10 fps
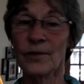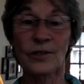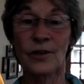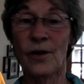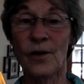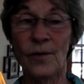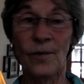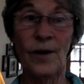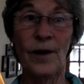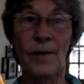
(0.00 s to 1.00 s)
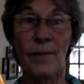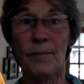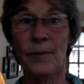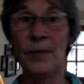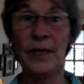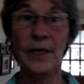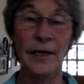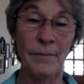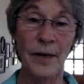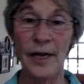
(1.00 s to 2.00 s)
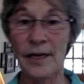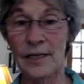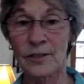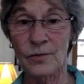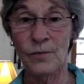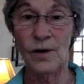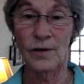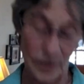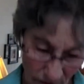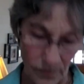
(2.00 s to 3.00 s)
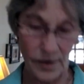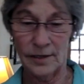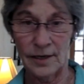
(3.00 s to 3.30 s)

there's no beating my head against the wall. Is this the